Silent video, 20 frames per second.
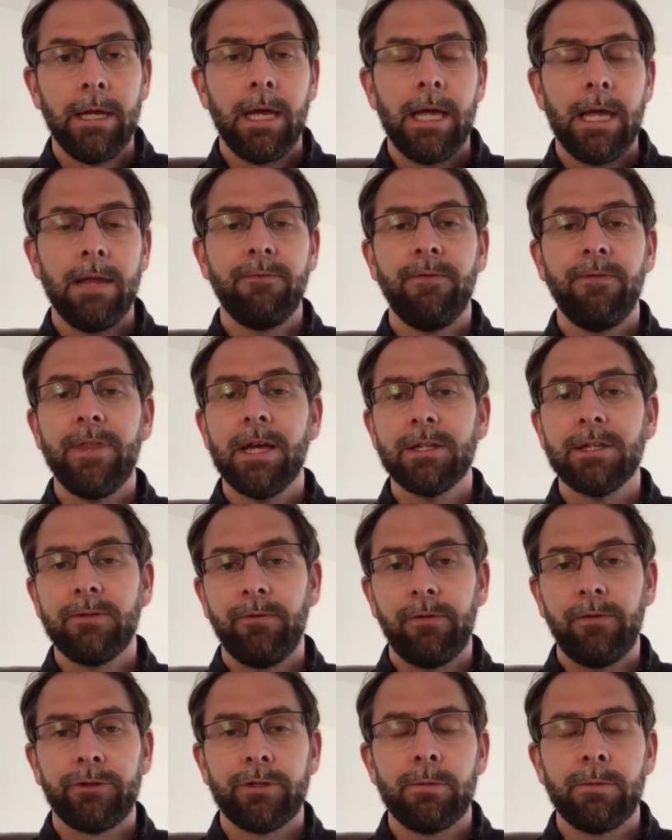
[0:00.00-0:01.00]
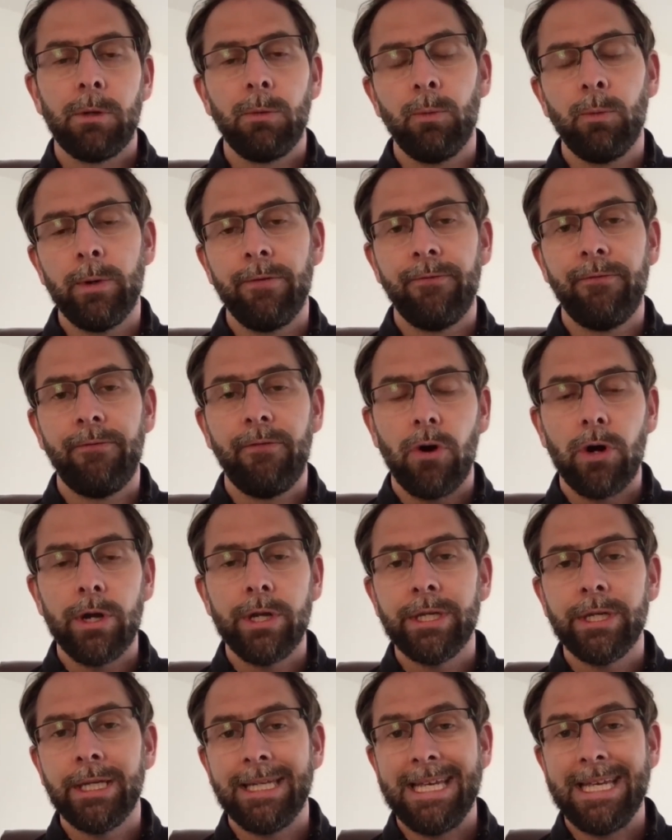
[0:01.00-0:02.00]
If that's something we're
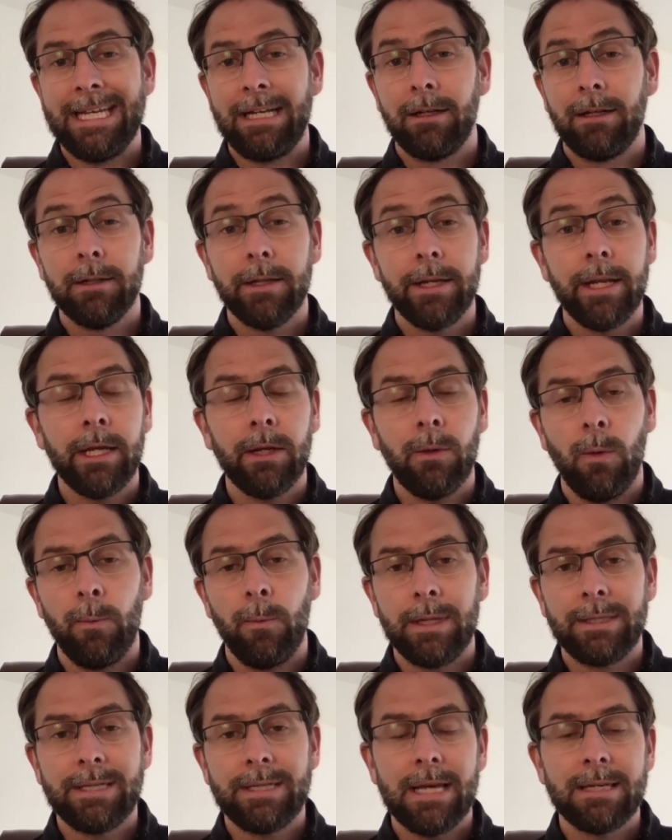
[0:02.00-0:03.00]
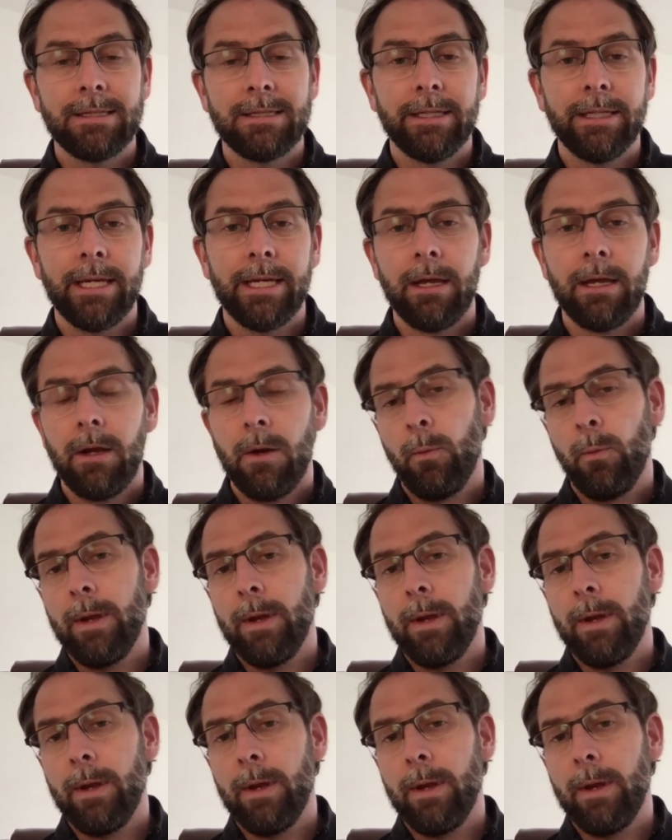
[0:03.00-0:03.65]
finding in clinic when we're testing it,